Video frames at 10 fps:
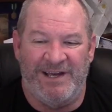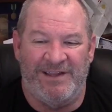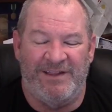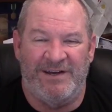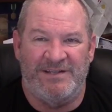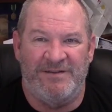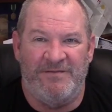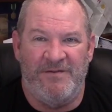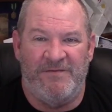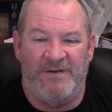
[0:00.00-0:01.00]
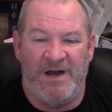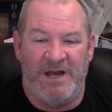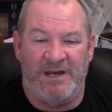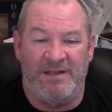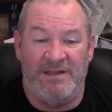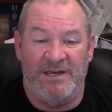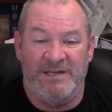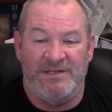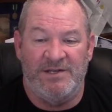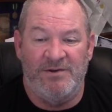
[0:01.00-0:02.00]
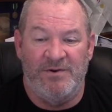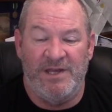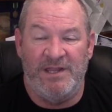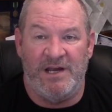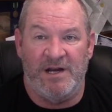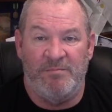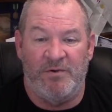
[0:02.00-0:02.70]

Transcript: and thus if you find these two in there,